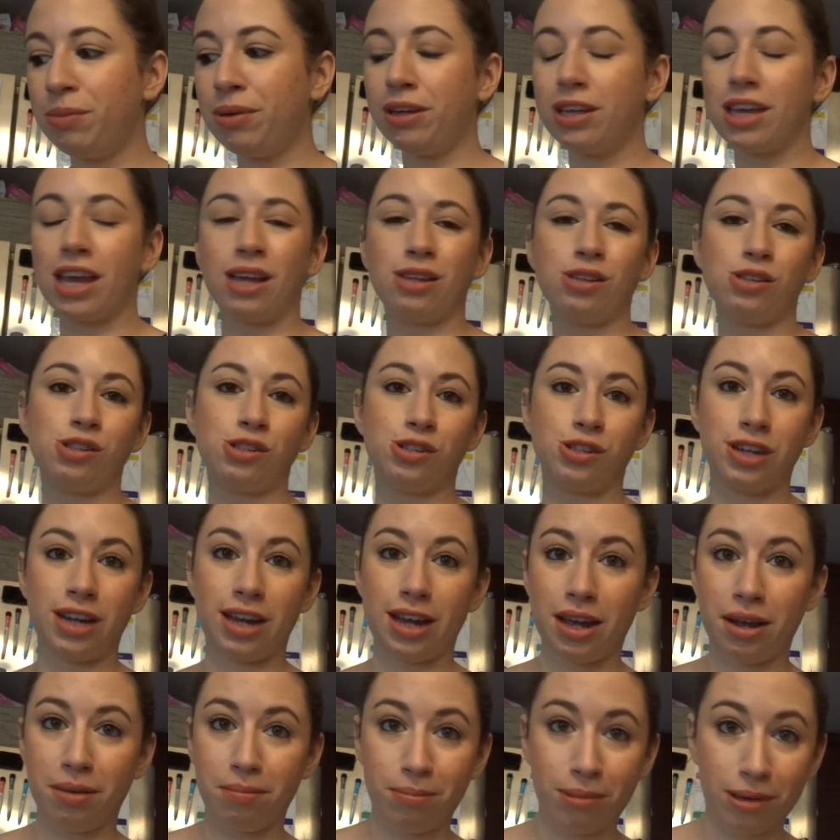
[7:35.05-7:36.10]
mail
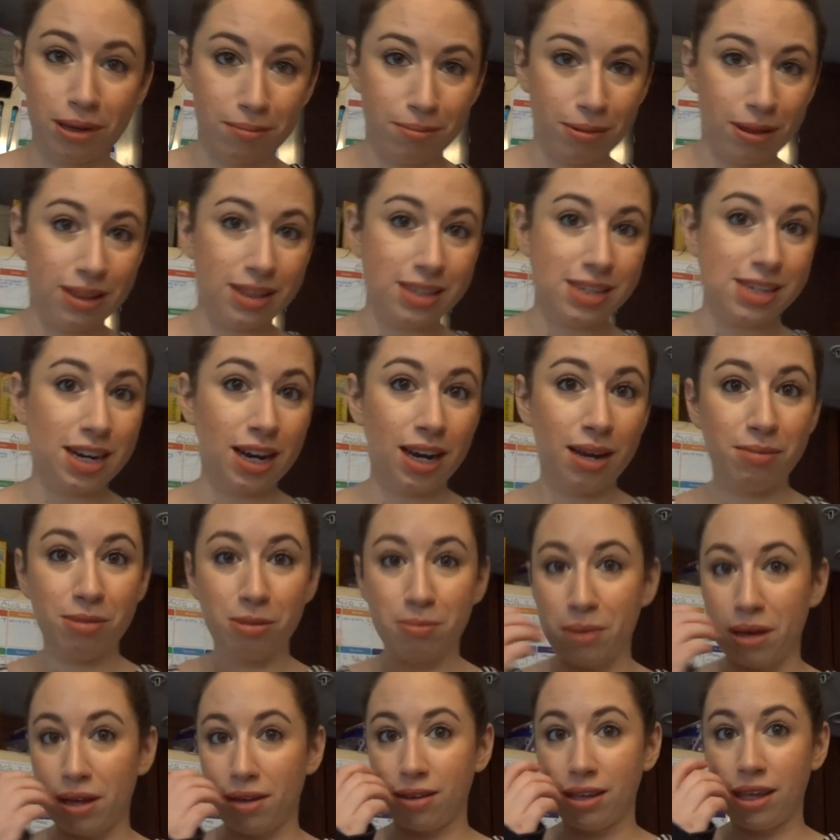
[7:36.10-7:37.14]
yesterday, but by the time the
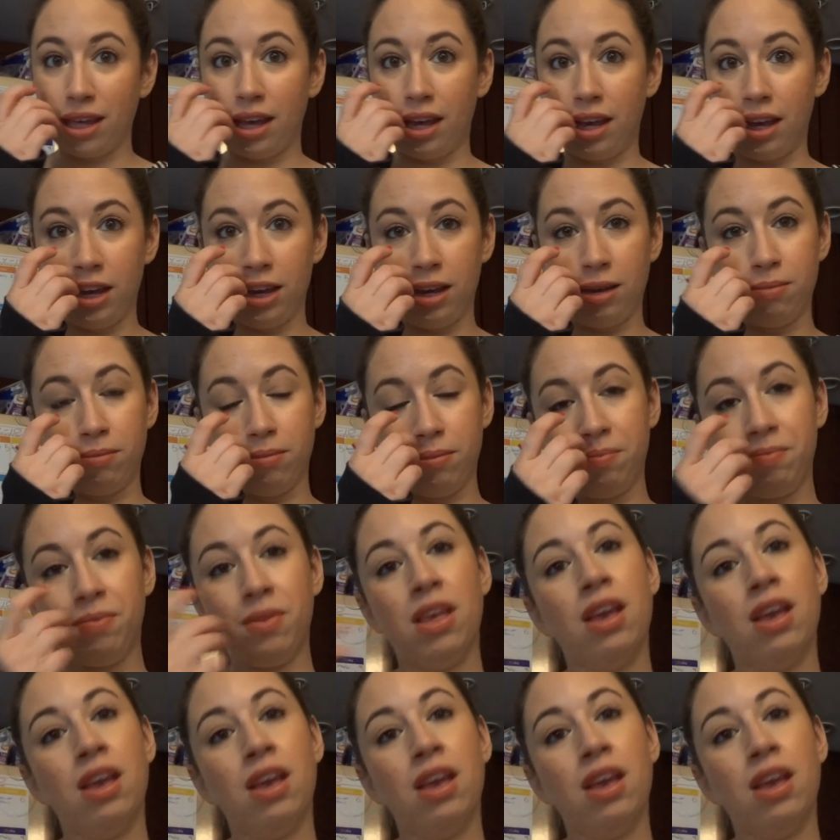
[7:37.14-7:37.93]
mail came,